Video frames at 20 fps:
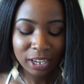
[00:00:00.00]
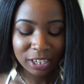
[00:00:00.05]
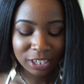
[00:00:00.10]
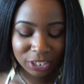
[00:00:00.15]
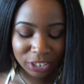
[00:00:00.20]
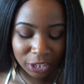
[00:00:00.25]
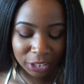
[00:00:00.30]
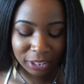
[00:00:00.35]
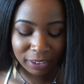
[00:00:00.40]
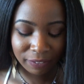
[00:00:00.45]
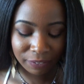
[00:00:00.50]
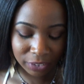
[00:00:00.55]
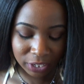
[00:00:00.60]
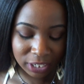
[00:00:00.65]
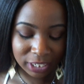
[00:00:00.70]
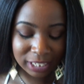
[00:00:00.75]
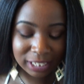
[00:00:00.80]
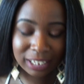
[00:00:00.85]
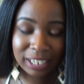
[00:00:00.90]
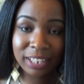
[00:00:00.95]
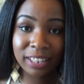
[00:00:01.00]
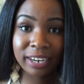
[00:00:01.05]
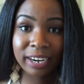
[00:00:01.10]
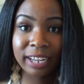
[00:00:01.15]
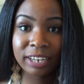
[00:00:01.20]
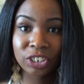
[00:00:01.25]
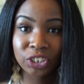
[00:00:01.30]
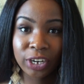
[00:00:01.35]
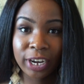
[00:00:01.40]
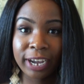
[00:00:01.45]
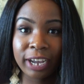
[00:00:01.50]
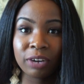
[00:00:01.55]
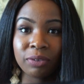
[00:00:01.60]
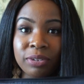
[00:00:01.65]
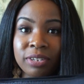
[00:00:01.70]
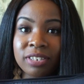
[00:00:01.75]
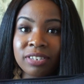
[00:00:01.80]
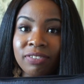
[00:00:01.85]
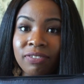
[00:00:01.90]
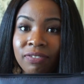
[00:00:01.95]
So the first tea that I tried
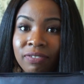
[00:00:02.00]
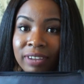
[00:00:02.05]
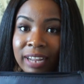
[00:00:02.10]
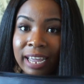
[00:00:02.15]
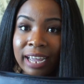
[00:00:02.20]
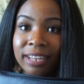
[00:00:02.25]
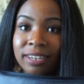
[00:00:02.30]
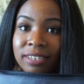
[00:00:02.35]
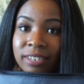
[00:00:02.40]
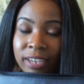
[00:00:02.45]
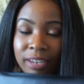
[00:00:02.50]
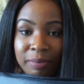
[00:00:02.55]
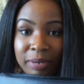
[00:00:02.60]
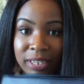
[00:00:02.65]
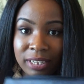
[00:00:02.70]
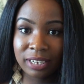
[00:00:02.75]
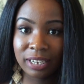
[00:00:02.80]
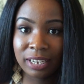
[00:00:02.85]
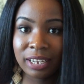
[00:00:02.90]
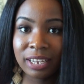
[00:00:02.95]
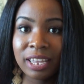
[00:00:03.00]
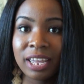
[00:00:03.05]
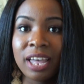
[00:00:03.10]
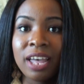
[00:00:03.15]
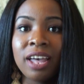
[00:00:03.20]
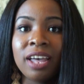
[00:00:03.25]
was flat tummy tea.